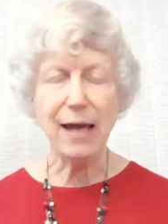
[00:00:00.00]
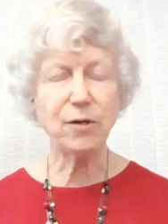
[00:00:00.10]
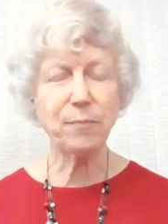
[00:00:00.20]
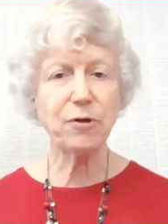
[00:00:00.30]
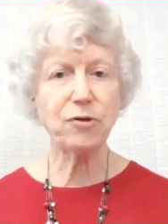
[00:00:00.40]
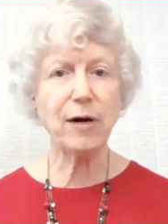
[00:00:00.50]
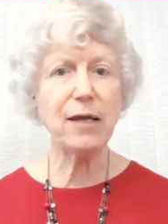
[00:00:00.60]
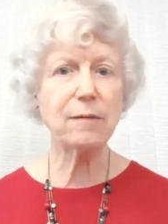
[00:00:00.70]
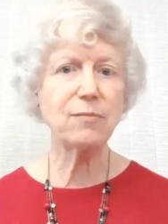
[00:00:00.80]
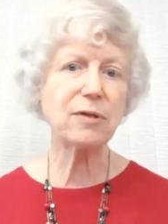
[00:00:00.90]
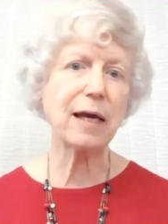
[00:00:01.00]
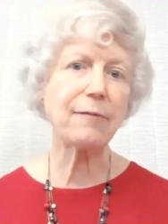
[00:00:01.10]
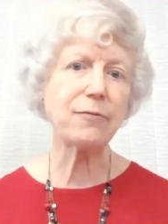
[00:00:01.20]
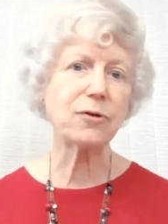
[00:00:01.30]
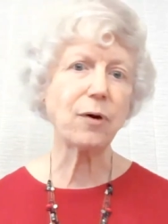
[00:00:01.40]
and to portray
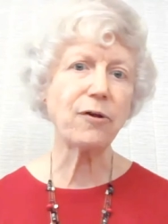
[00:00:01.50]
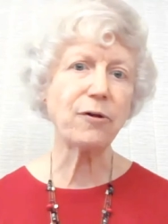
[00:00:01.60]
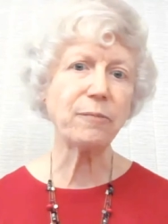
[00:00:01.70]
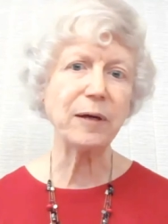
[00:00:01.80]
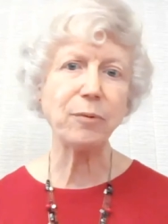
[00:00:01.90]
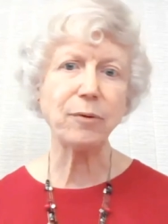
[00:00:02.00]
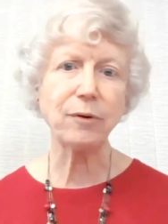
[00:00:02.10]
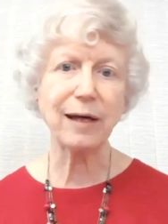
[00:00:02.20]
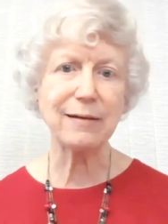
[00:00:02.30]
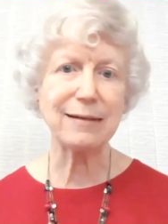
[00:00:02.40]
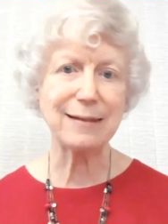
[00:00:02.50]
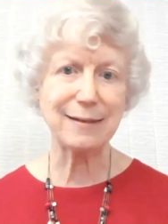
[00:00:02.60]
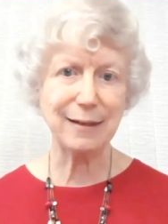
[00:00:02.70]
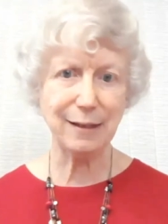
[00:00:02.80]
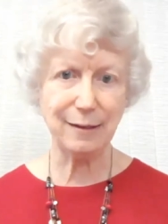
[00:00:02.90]
themselves so other people can
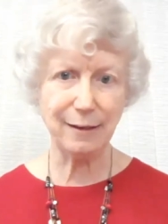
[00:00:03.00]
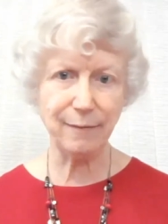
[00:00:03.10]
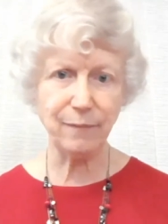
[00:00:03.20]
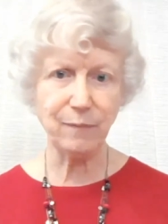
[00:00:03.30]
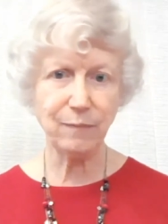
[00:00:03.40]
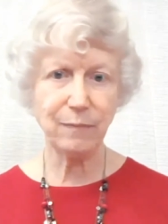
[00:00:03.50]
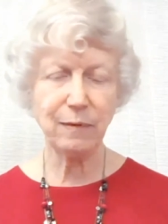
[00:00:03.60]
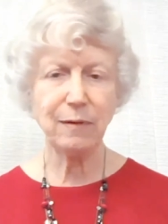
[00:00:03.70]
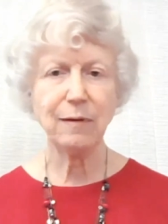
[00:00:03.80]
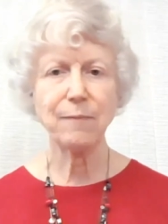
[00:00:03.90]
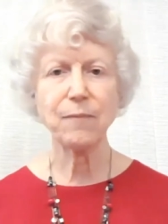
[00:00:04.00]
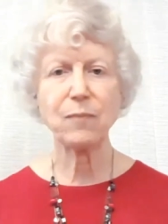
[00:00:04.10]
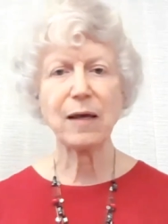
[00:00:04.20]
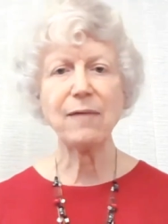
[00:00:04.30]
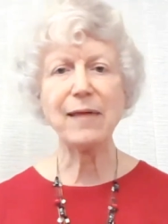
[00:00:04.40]
see them.
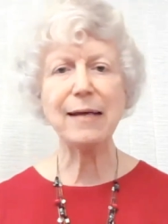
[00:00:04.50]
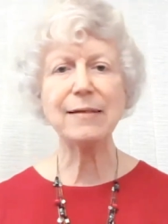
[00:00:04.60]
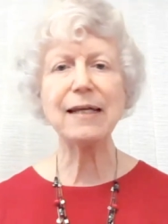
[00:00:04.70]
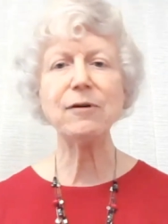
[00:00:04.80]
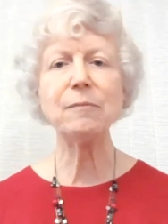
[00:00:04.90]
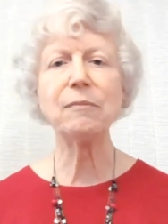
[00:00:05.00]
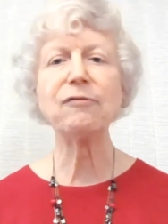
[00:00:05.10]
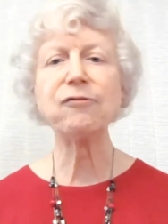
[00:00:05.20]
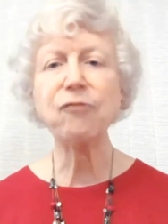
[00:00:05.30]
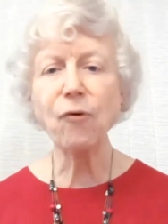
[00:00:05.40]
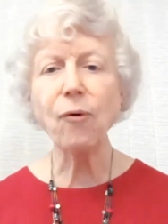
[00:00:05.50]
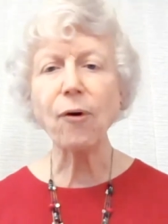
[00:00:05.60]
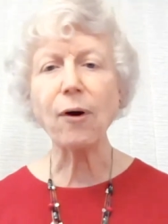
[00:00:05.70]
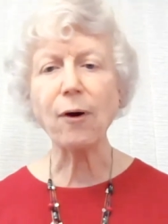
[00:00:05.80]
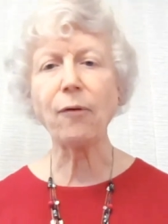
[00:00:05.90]
And that's even
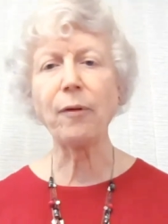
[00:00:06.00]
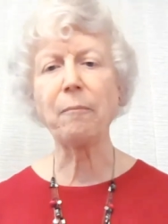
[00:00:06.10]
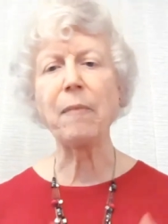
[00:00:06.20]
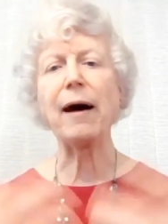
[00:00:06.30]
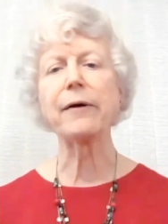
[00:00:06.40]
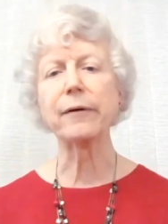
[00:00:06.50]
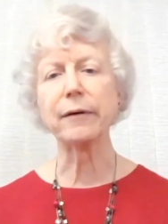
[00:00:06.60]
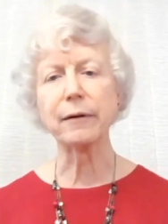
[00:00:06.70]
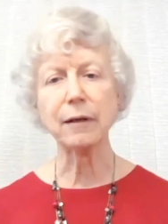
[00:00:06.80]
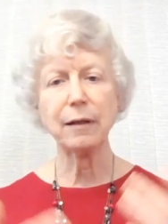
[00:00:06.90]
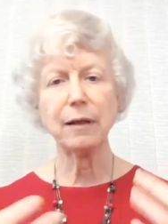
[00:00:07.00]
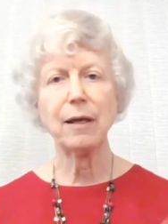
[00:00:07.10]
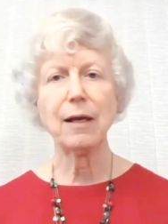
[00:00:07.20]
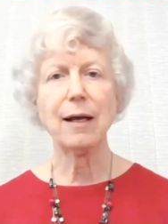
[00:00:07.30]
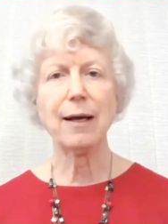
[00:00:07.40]
before all the modern
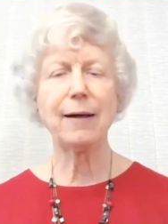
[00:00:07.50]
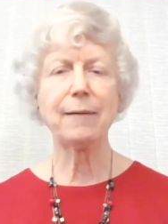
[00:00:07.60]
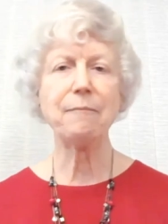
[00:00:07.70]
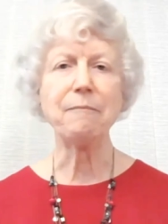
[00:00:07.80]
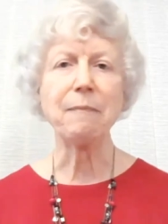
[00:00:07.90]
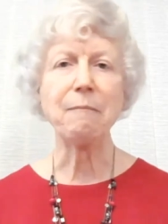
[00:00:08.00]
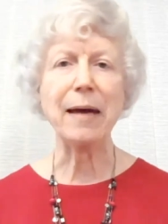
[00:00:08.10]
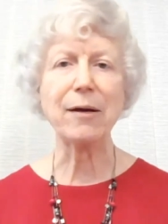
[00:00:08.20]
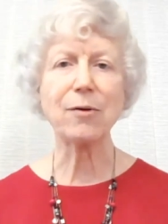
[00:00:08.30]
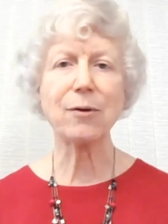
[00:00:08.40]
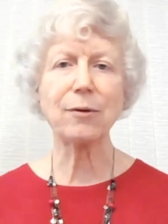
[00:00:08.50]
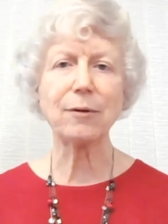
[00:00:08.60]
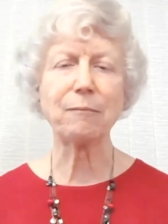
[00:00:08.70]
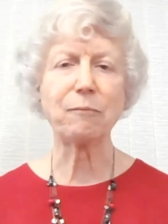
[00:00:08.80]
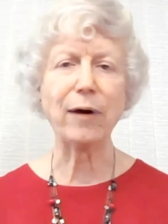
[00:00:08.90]
um,
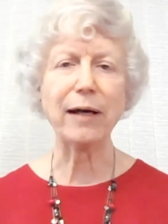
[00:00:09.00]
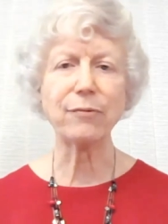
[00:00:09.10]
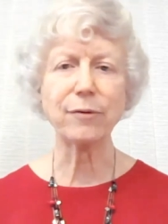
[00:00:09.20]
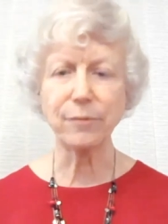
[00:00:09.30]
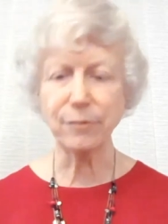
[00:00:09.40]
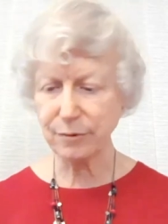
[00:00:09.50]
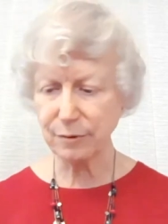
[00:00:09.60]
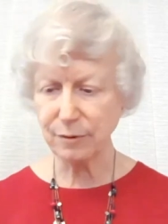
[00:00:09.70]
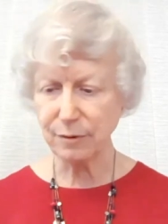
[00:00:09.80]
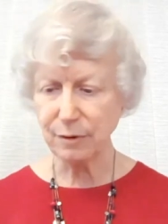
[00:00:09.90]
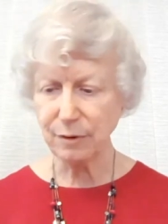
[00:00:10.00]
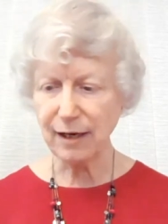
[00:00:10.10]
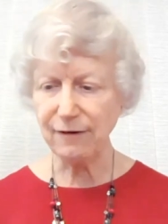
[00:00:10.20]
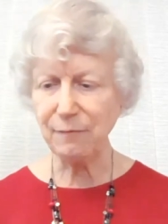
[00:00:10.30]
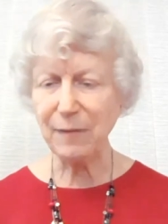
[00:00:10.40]
medical breakthroughs
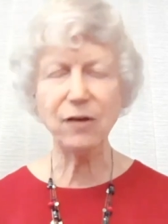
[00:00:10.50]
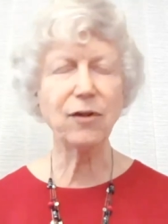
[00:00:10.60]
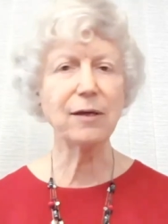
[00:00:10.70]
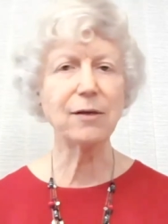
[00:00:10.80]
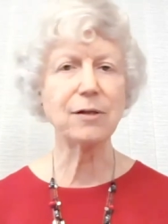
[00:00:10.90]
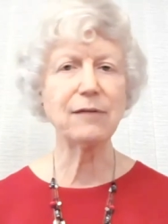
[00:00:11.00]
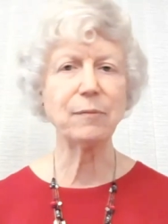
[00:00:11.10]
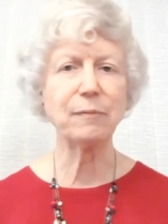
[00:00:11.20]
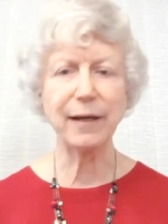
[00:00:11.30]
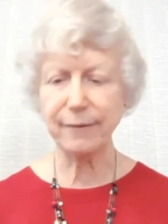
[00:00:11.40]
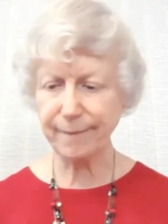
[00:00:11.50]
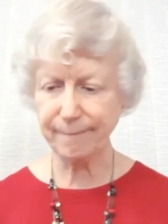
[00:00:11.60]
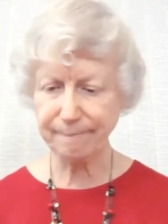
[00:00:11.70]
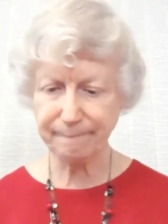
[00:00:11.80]
that have made things even better.